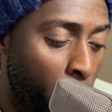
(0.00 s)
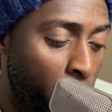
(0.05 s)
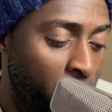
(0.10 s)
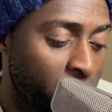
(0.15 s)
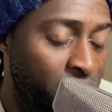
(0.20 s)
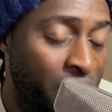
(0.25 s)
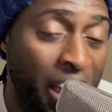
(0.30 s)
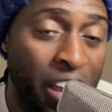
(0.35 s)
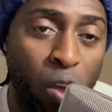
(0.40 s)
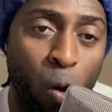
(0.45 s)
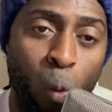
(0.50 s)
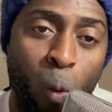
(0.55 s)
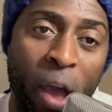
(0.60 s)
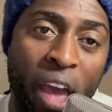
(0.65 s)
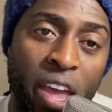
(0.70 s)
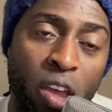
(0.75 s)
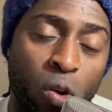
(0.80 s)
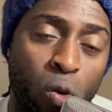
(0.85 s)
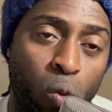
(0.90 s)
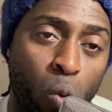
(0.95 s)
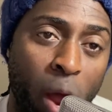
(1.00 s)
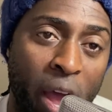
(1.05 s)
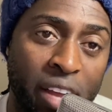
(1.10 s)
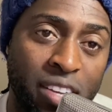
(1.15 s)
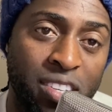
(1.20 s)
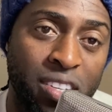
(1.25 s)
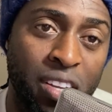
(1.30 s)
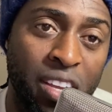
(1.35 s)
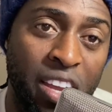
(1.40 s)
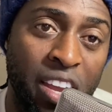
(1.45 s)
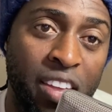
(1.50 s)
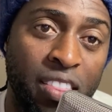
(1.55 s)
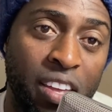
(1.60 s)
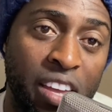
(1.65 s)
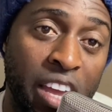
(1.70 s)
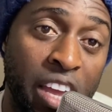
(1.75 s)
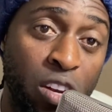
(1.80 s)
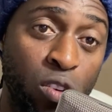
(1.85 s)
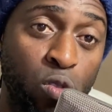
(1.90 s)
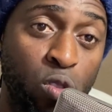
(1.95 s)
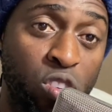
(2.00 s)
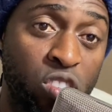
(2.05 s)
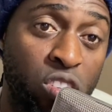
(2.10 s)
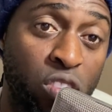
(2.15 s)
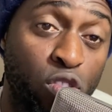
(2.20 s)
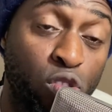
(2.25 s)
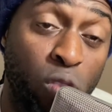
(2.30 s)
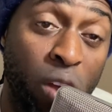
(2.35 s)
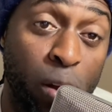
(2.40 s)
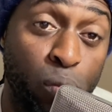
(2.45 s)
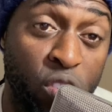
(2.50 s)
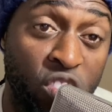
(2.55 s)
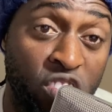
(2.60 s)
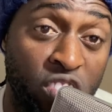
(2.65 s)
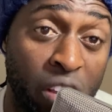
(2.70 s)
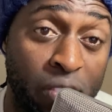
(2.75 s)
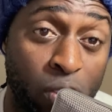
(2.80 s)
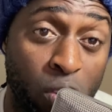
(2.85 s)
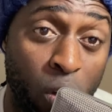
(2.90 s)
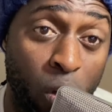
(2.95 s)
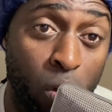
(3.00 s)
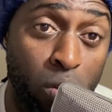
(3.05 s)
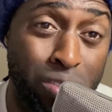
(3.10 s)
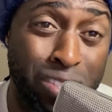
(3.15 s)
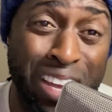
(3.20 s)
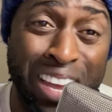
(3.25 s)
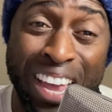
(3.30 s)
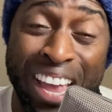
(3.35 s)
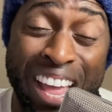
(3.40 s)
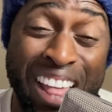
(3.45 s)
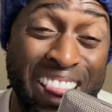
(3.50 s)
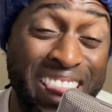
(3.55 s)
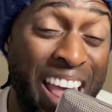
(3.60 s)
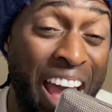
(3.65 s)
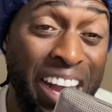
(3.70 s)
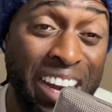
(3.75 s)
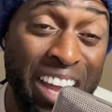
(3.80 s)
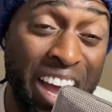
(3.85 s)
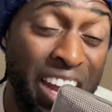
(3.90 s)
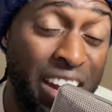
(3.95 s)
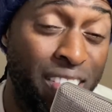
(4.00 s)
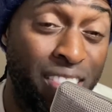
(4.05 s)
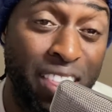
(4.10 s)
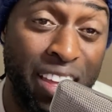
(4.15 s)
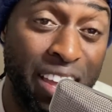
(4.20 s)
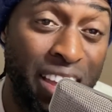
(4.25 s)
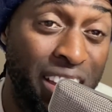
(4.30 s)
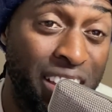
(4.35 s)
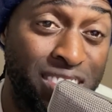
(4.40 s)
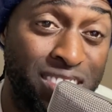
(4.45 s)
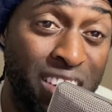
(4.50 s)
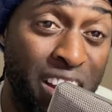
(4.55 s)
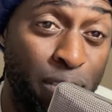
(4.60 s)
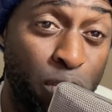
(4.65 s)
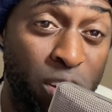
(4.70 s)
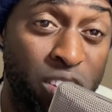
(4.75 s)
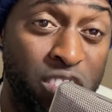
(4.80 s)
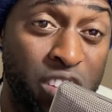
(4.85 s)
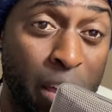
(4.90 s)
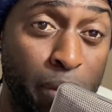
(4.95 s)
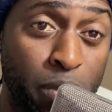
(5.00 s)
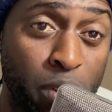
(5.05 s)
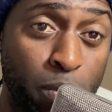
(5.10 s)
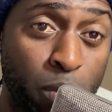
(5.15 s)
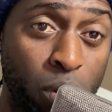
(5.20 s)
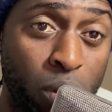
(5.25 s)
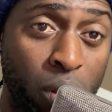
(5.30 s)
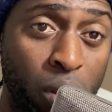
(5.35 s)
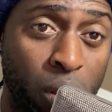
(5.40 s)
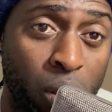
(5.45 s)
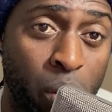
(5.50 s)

take away your rights in the interest of trying to achieve goals. That kind of thinking is never acceptable.